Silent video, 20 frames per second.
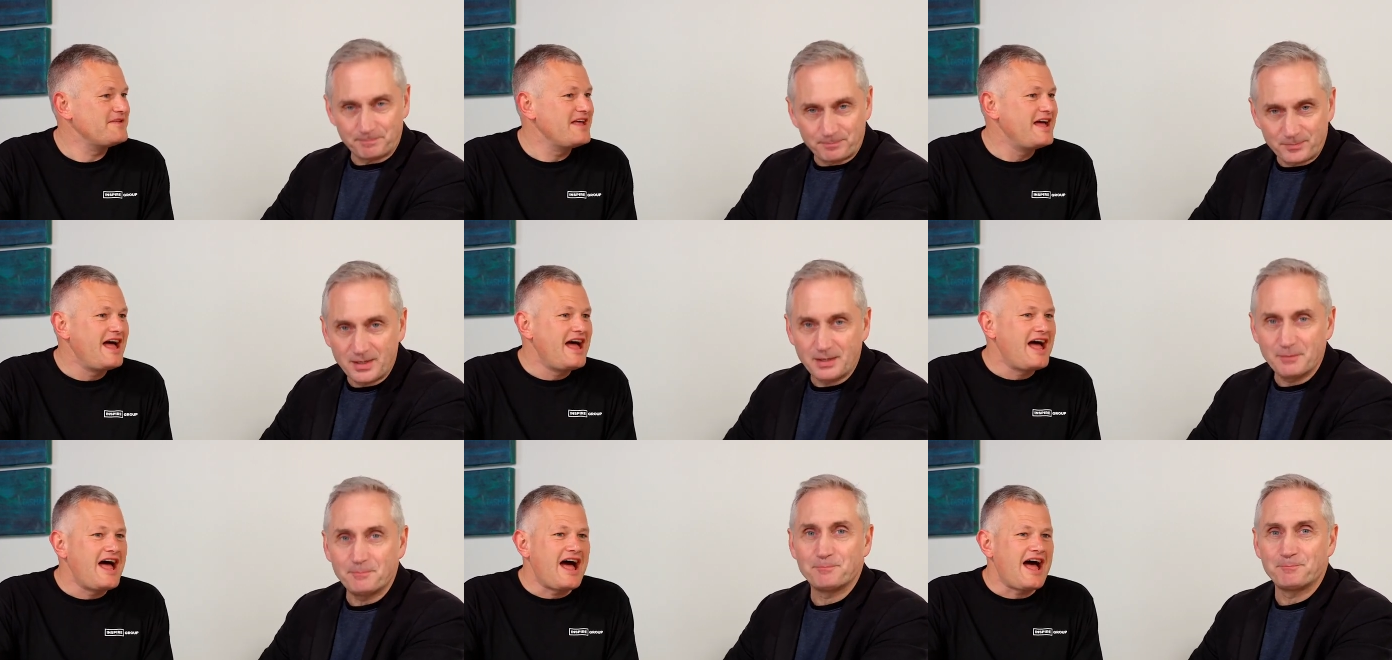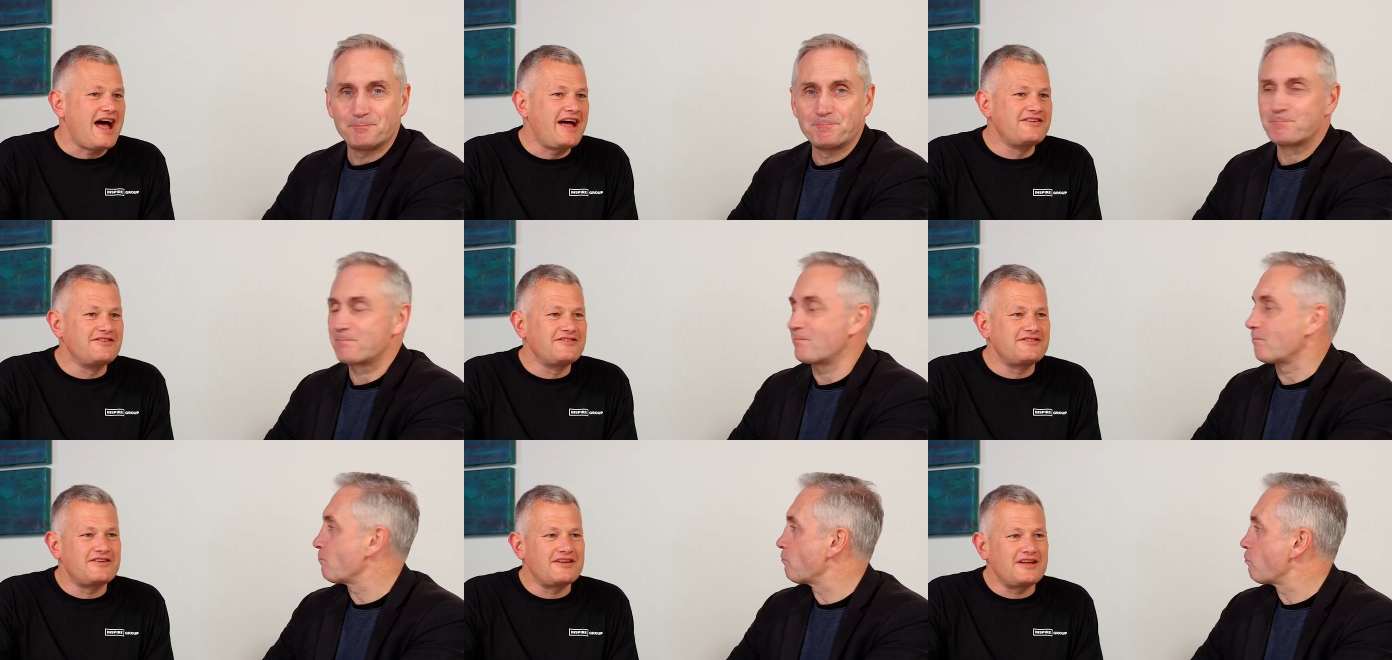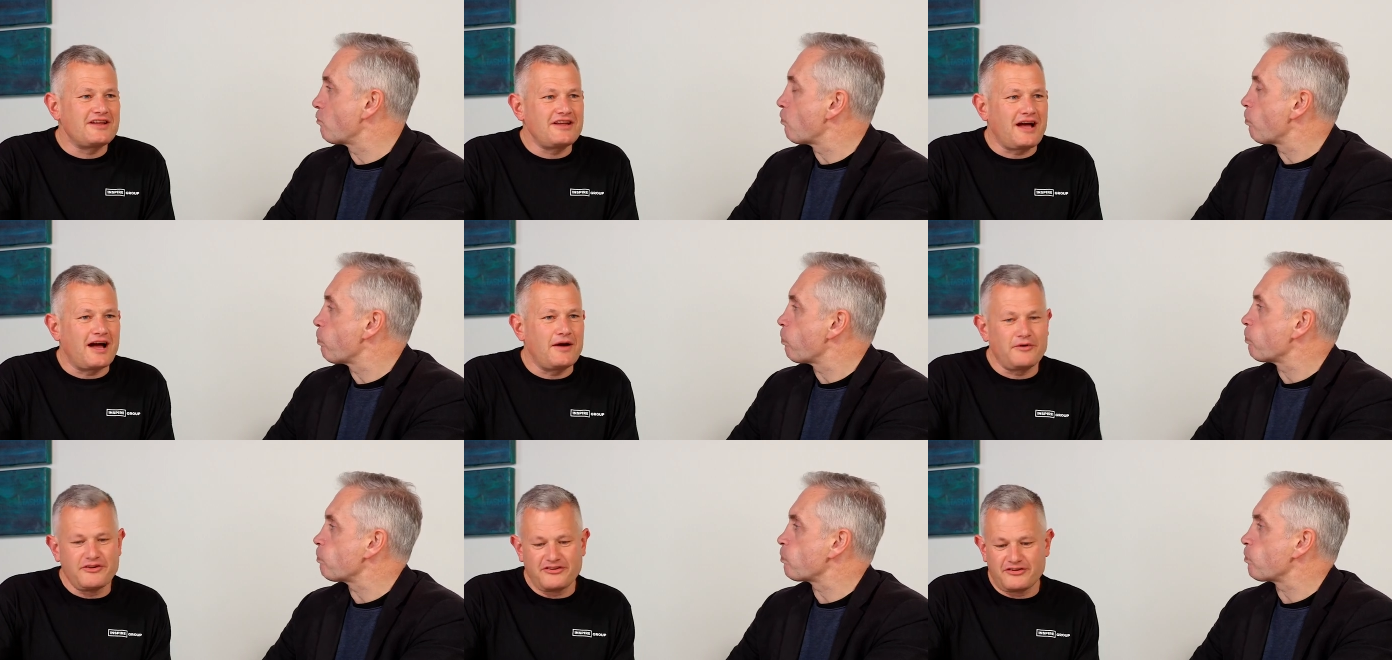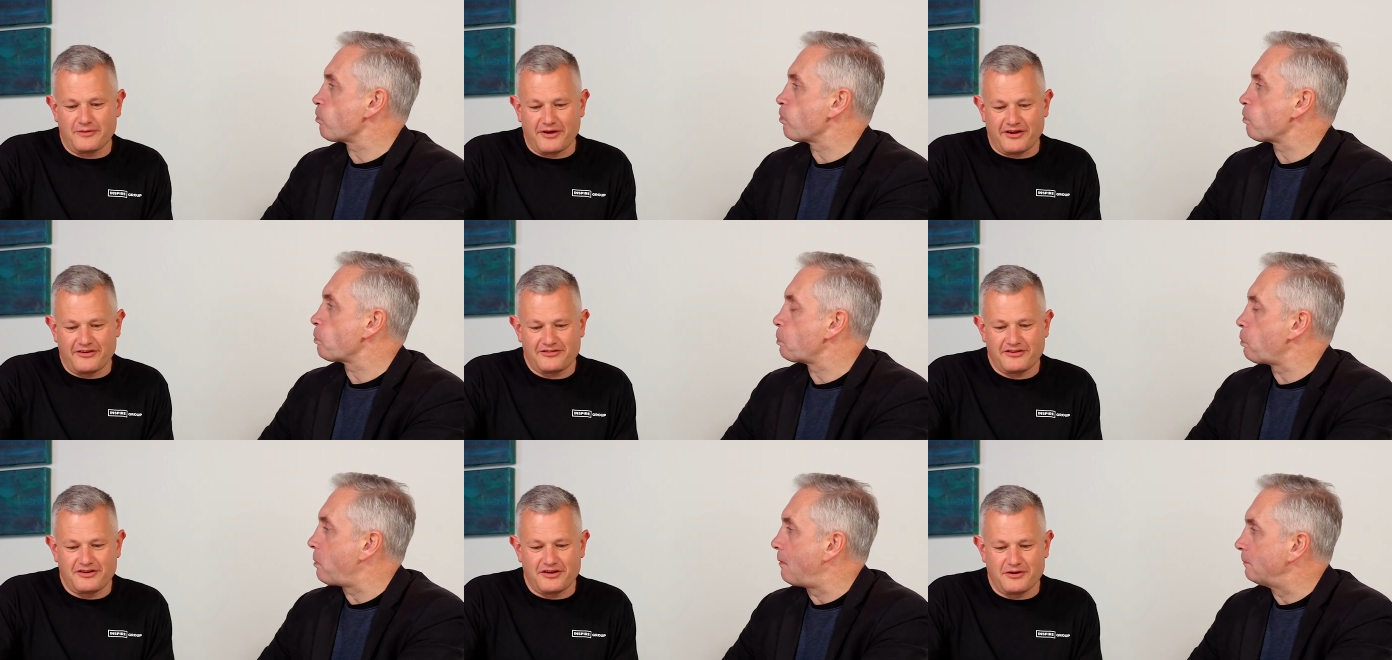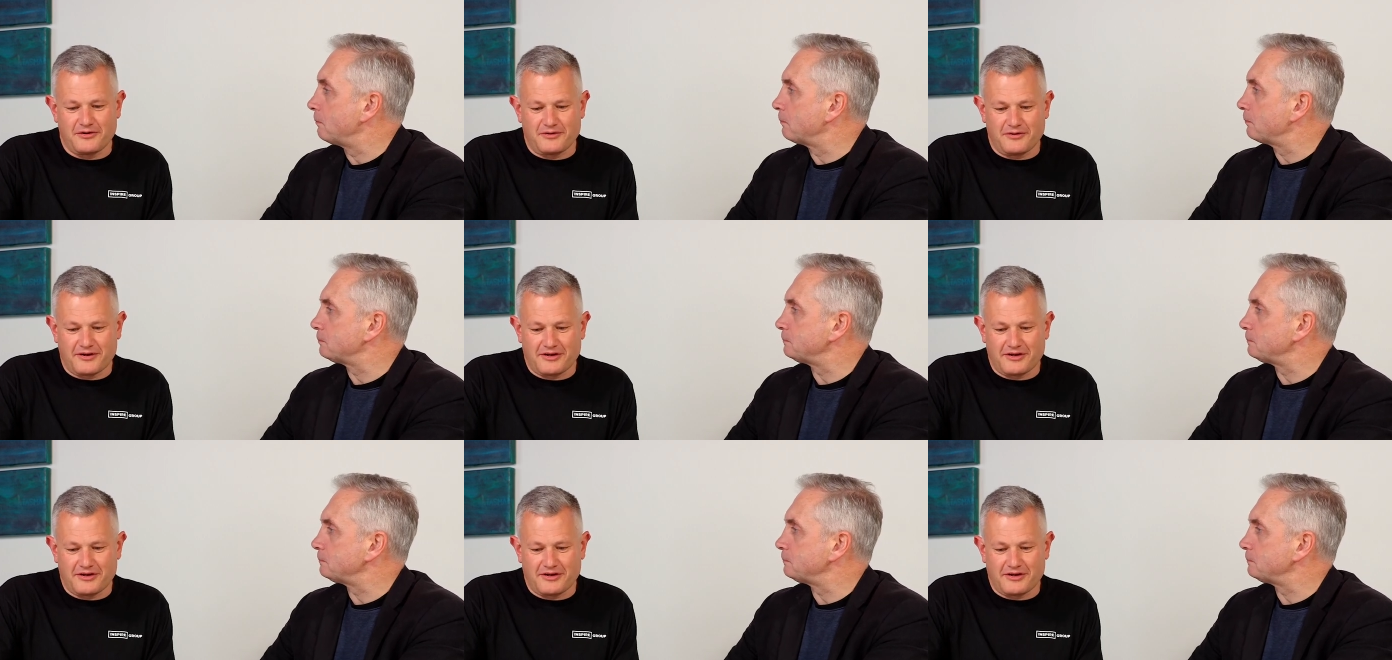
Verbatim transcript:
Speaker 1: You, yep. And I wanted to ask you,